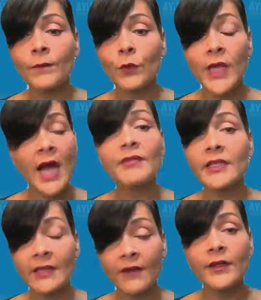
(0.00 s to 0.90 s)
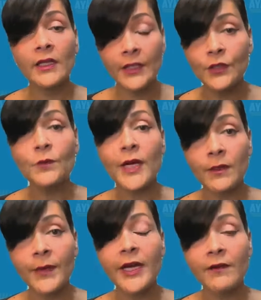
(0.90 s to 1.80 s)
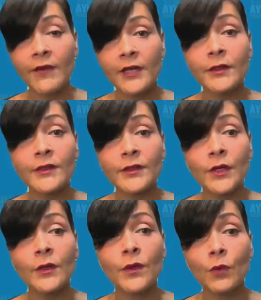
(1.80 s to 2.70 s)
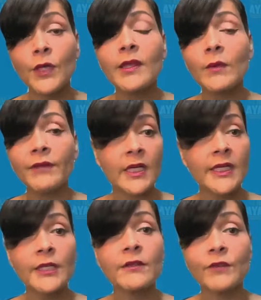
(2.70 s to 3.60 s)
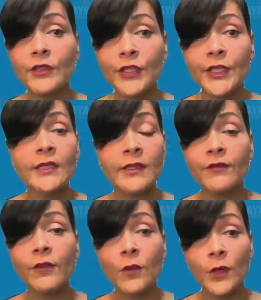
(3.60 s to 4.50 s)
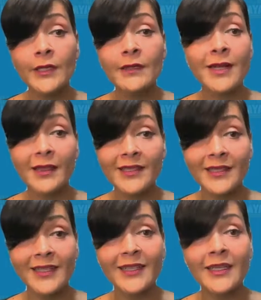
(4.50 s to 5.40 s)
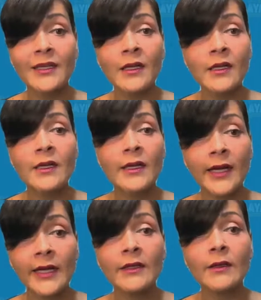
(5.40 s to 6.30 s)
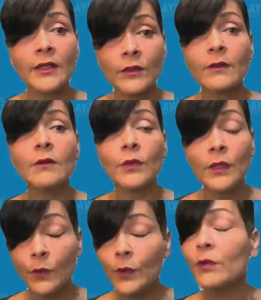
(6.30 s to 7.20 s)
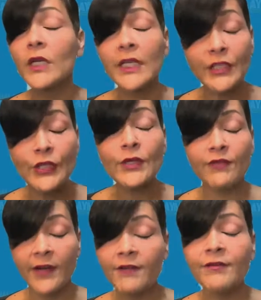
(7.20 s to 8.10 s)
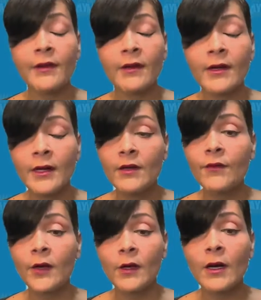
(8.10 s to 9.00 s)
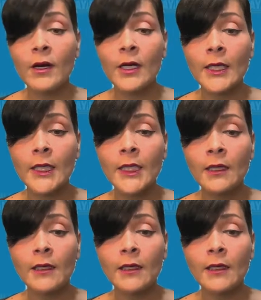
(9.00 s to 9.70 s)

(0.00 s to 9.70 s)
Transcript: We have to definitely do better by our veterans. So the work that we've done here in Virginia is the floor, not the ceiling. And we will continue to fight for our